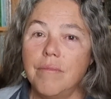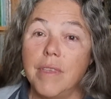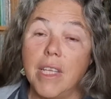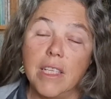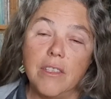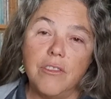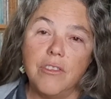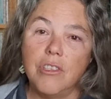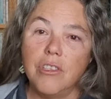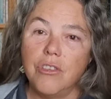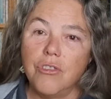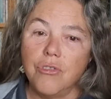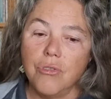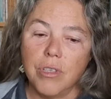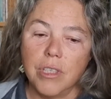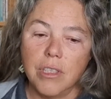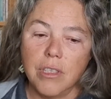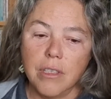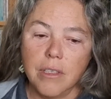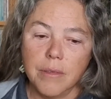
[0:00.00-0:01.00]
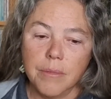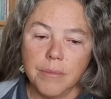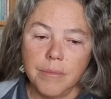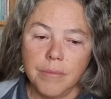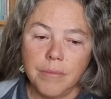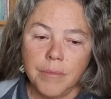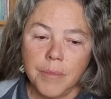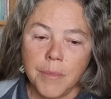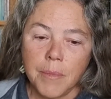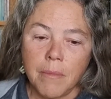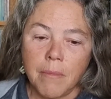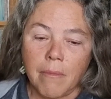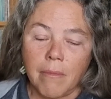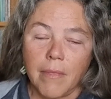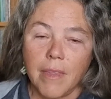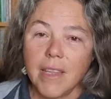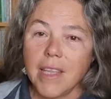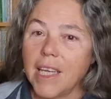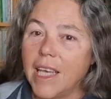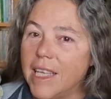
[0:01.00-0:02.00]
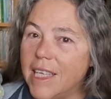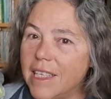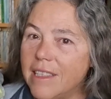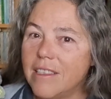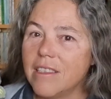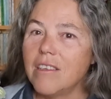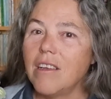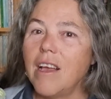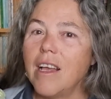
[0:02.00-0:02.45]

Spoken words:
it's disjointed. It isn't